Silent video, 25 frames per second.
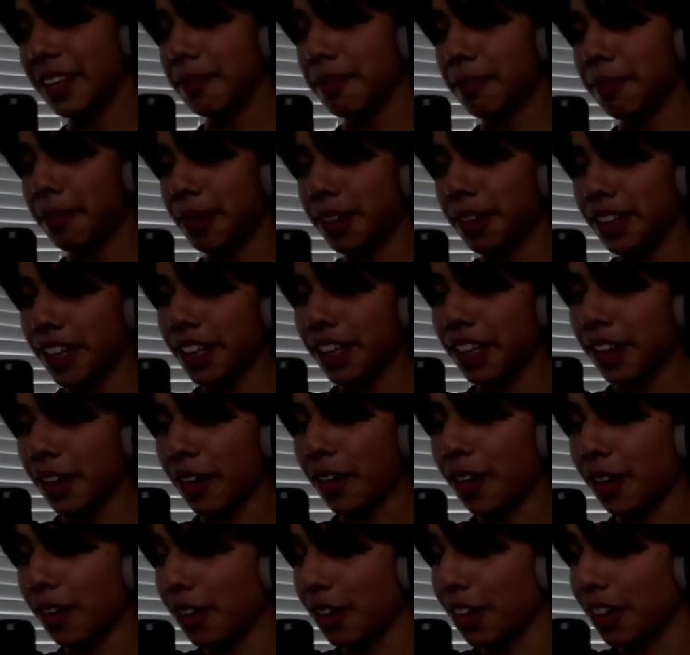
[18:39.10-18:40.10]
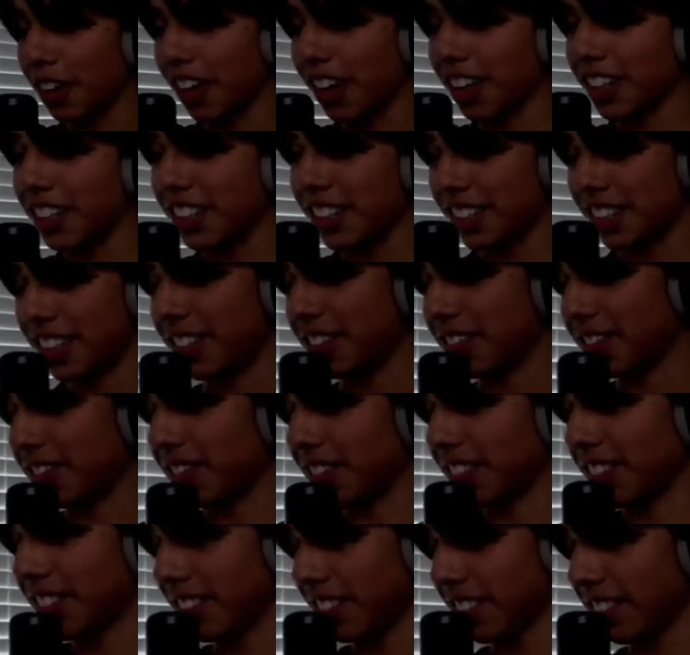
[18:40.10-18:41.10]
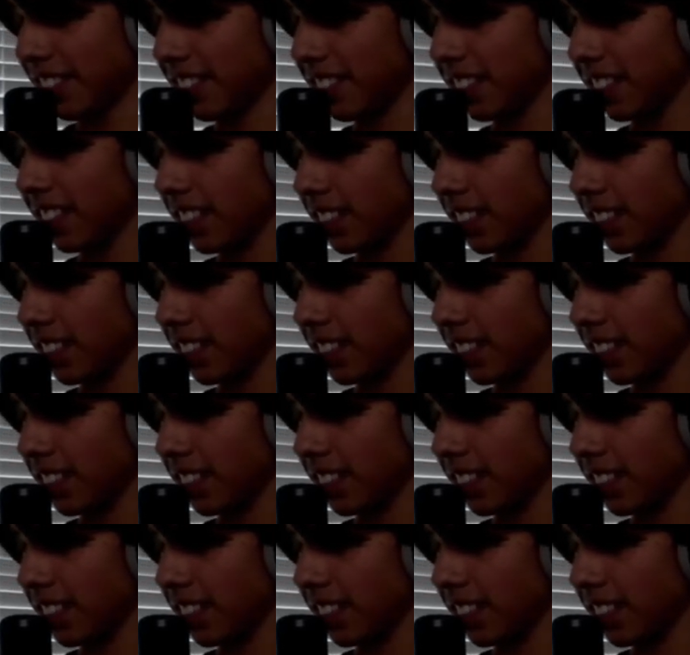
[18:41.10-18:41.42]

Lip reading: 25 people, if you think about it, isn't like